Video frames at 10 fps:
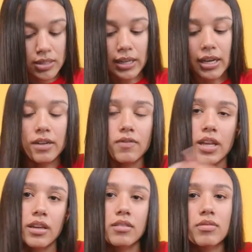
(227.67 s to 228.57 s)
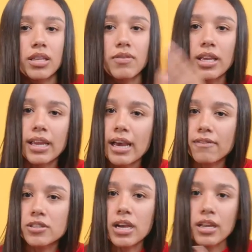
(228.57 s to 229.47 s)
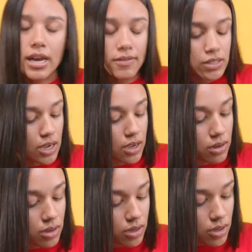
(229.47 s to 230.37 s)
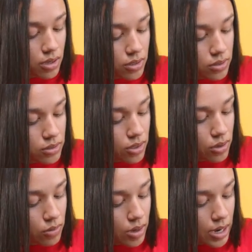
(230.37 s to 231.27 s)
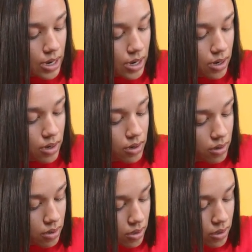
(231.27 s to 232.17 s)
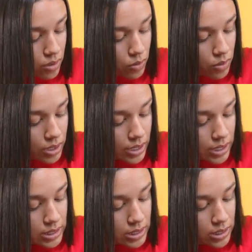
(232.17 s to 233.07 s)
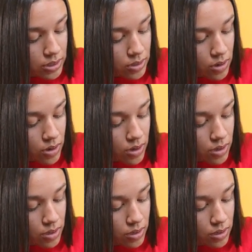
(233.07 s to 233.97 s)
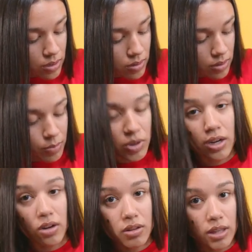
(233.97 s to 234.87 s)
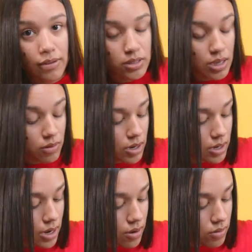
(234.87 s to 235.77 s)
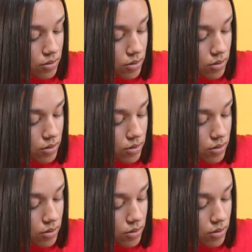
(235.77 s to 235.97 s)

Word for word: I kind of like leave it like half side, half side. So I we'll cut it on, I'm cutting on the left side right now.